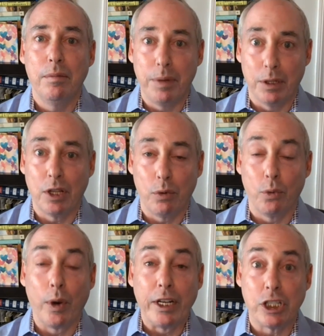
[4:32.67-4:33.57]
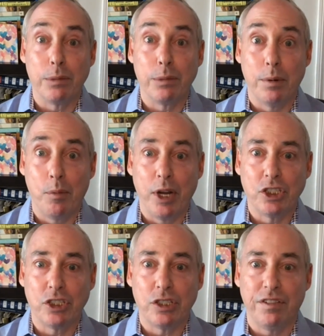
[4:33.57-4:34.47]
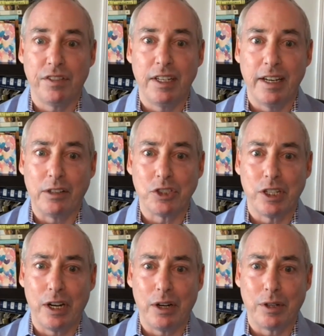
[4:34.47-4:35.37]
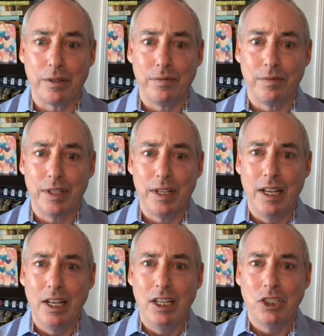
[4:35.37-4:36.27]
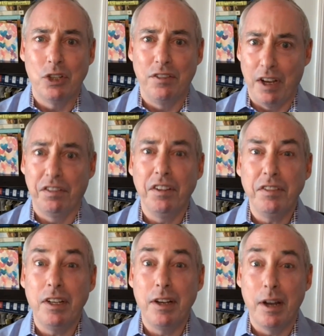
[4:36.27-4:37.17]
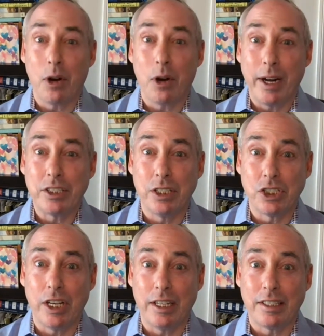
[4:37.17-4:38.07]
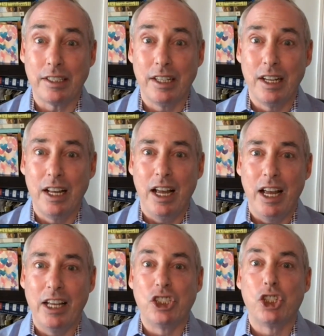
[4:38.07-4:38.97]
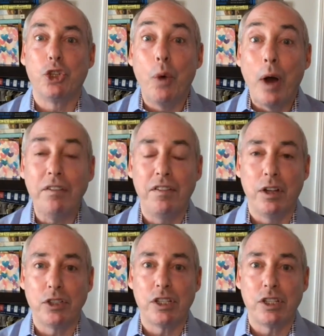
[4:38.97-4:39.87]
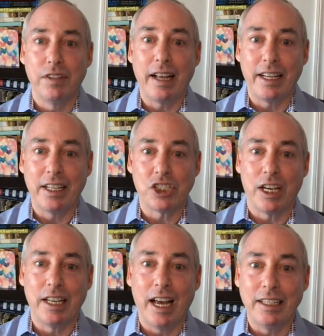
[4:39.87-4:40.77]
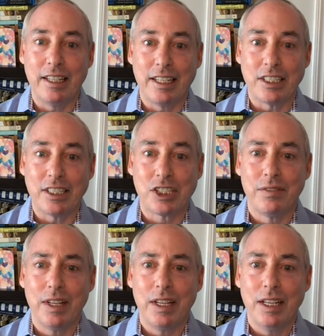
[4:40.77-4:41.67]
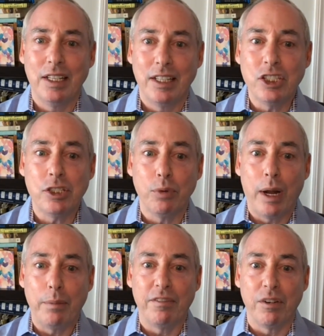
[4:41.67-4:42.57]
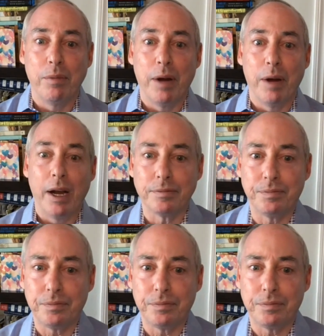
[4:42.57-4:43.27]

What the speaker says: bill that would raise the minimum wage to $15 an hour. So if you have 50 Democrats in the Senate and 12 of those have not yet signed on to this, that's a problem for Biden.